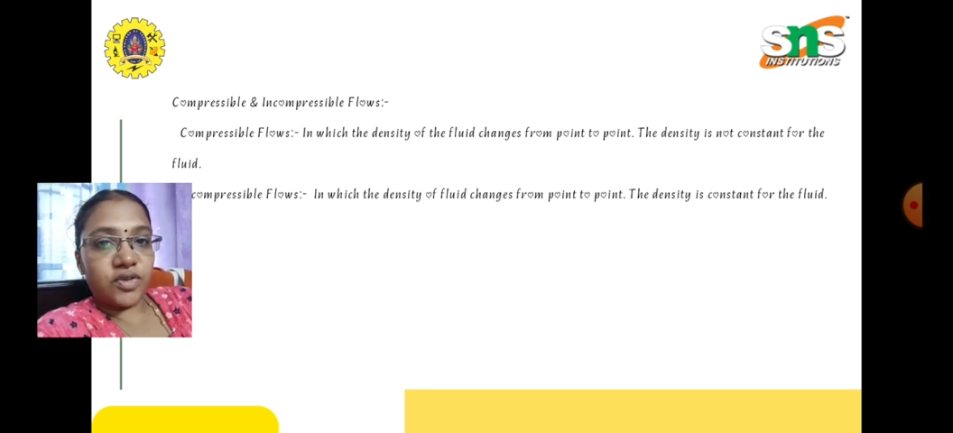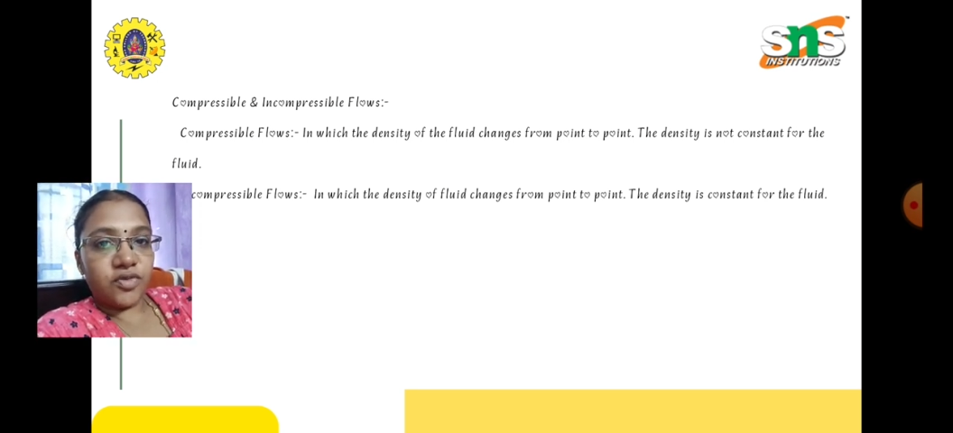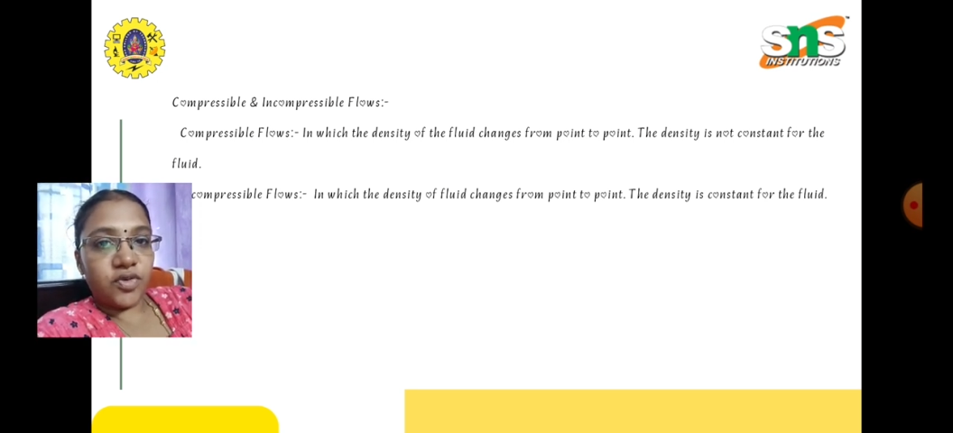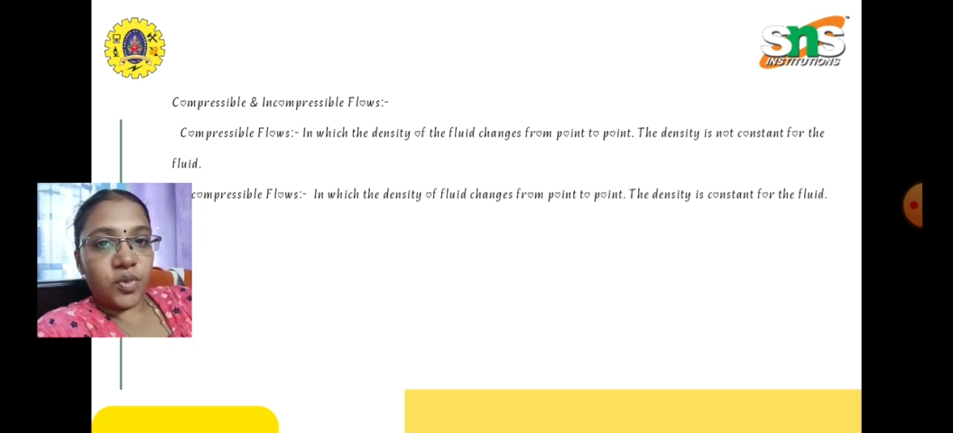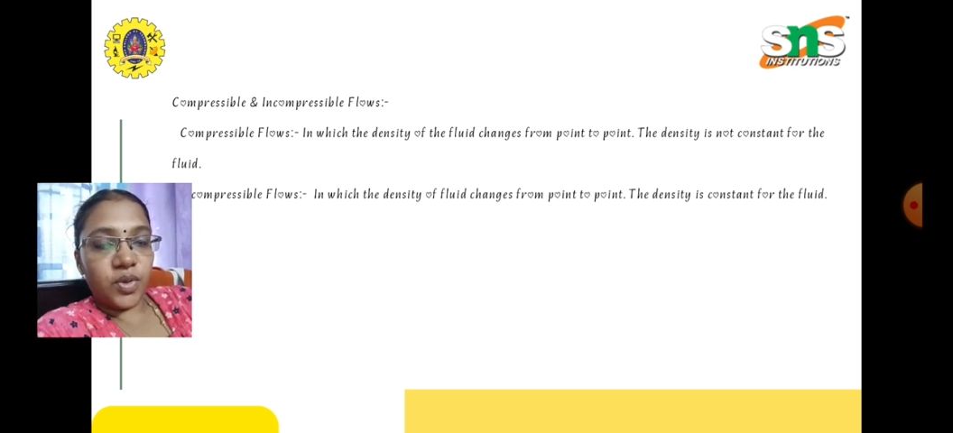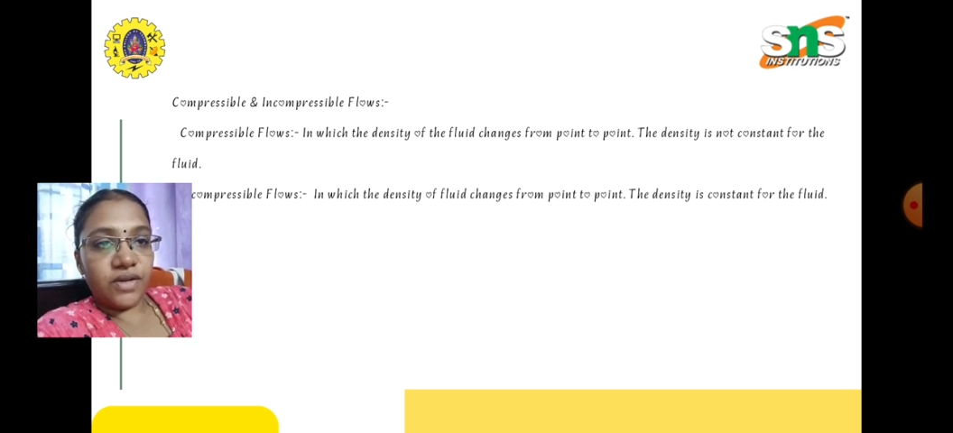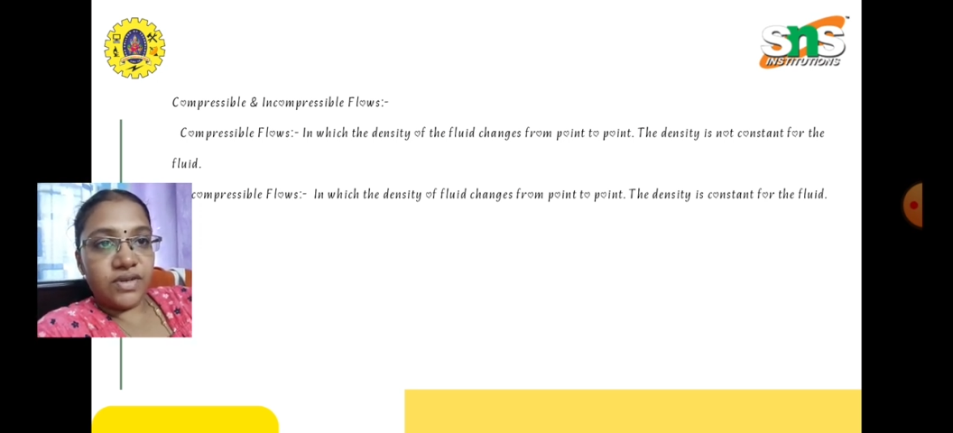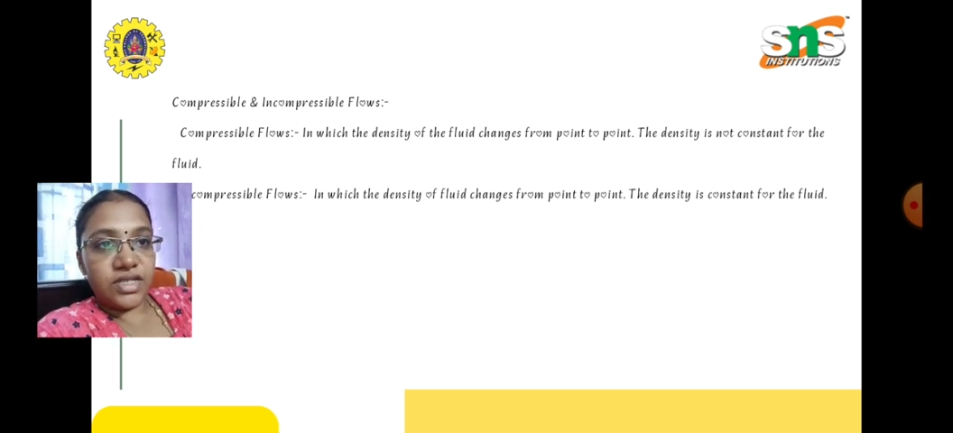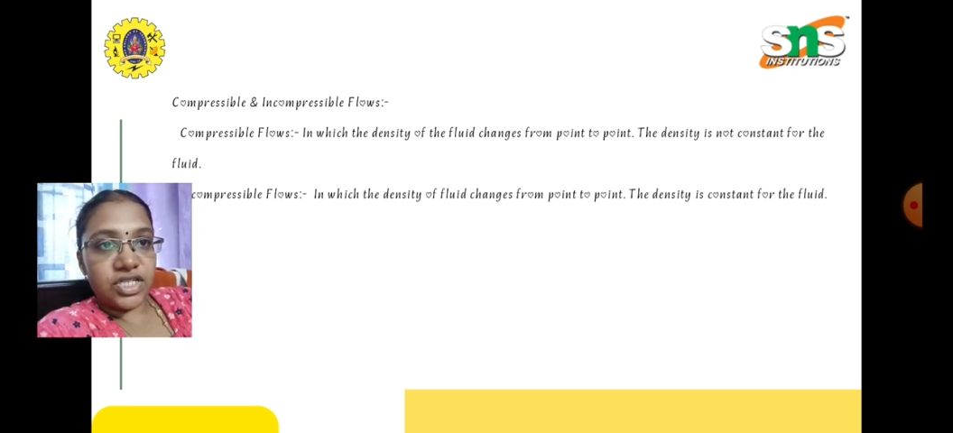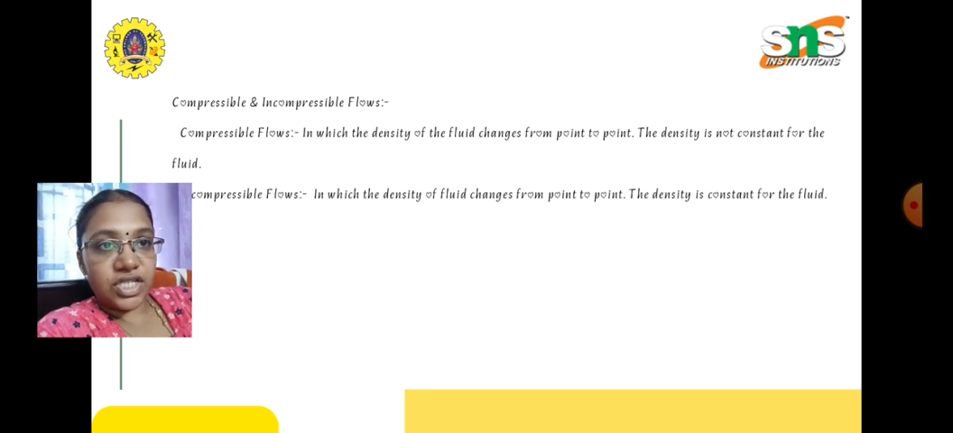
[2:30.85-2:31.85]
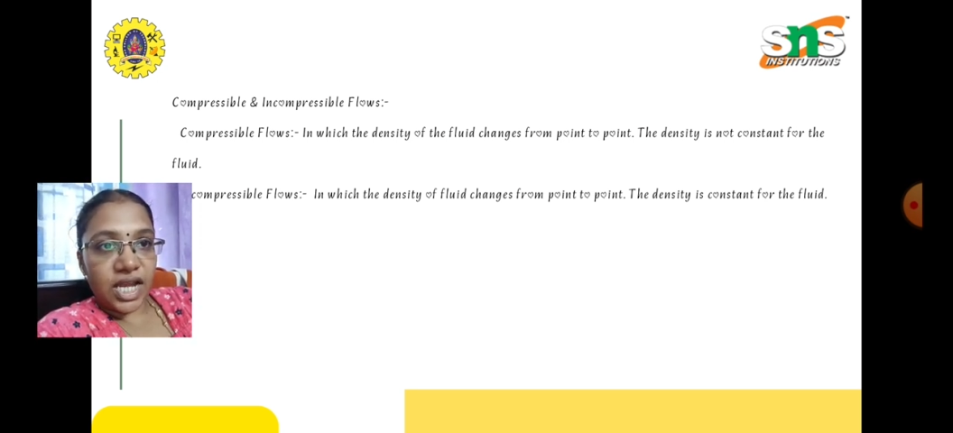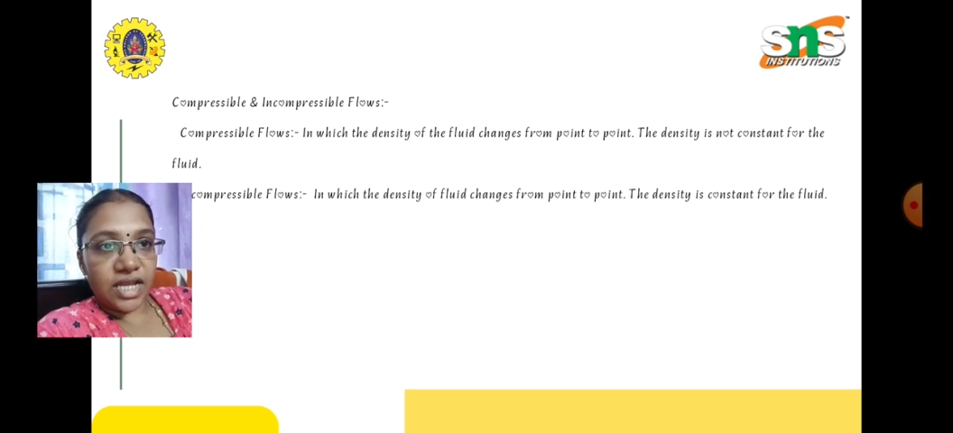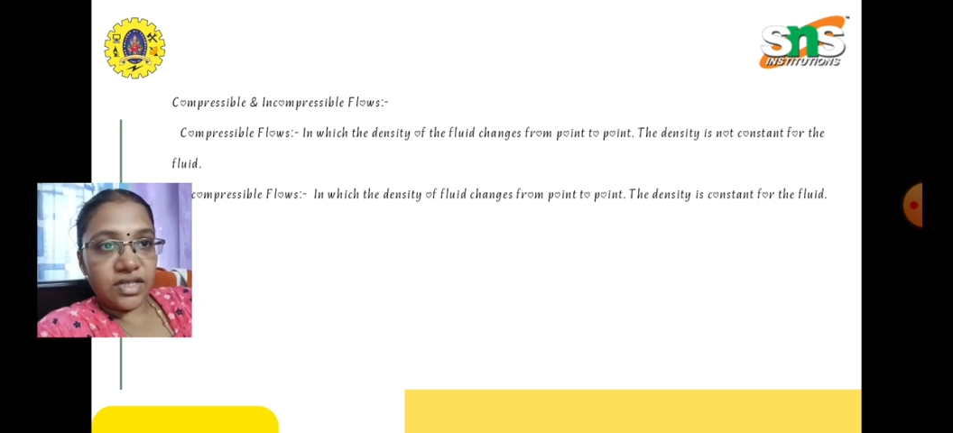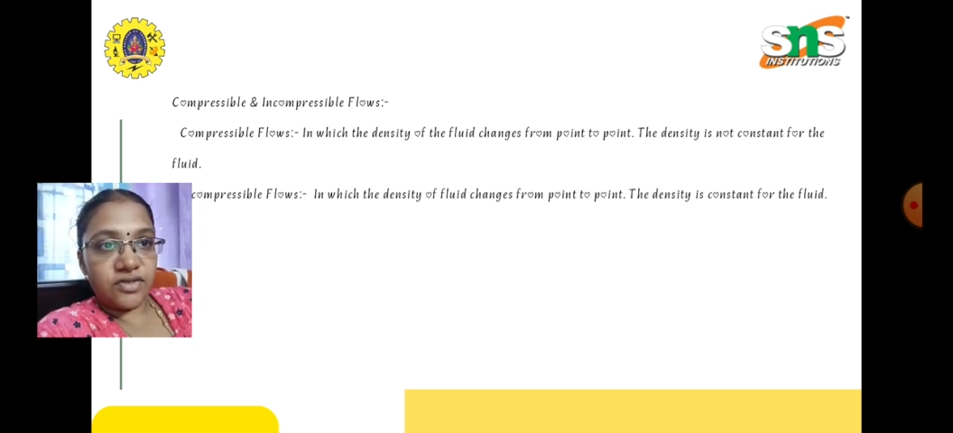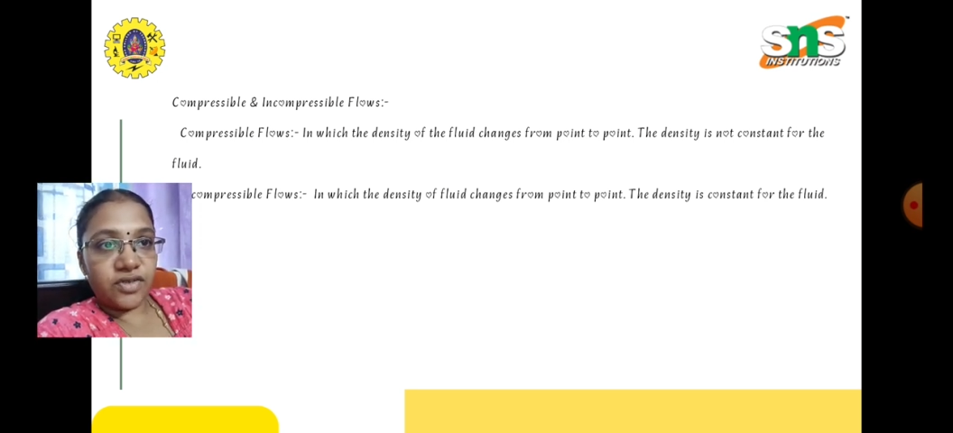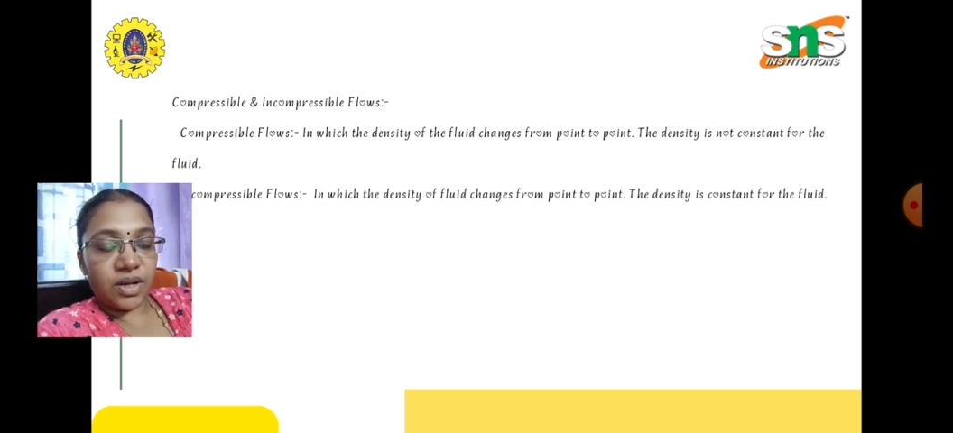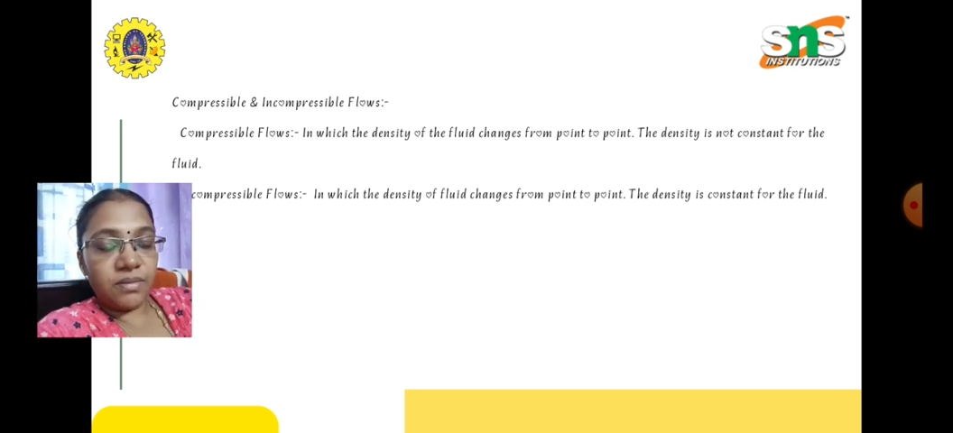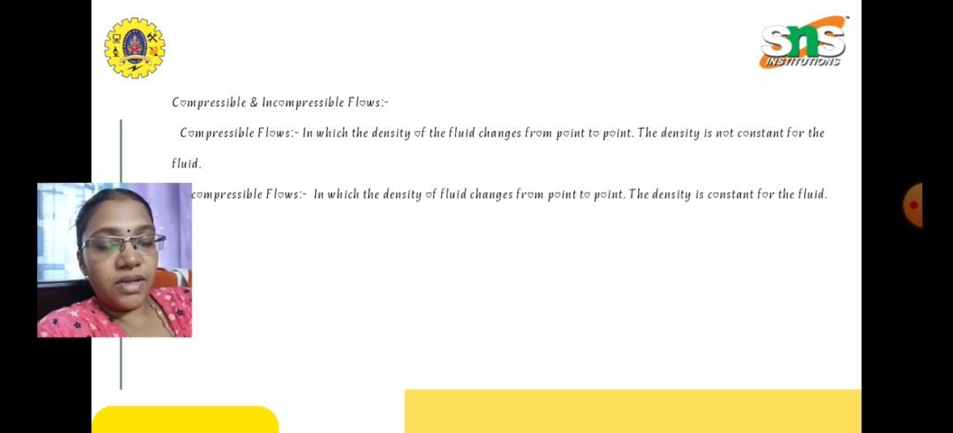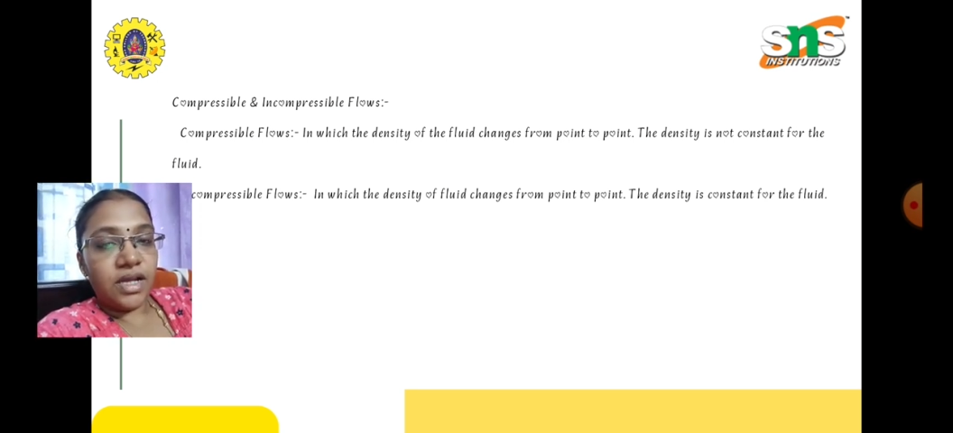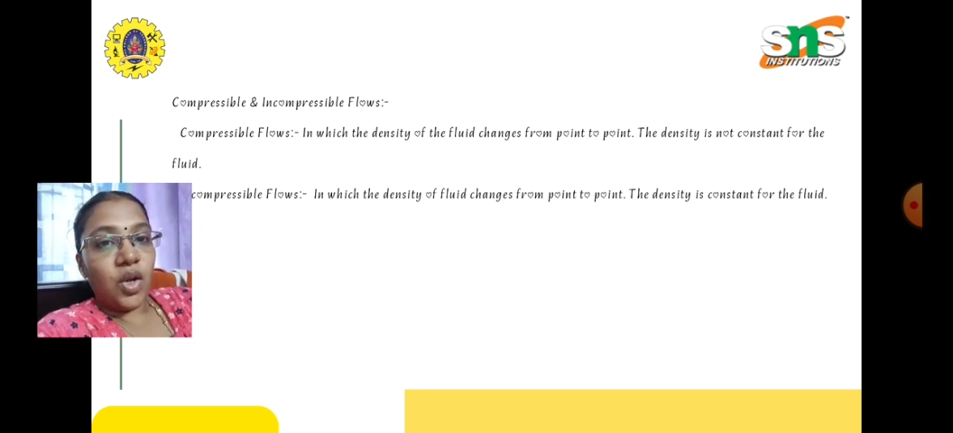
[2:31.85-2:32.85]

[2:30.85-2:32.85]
the fluid will change from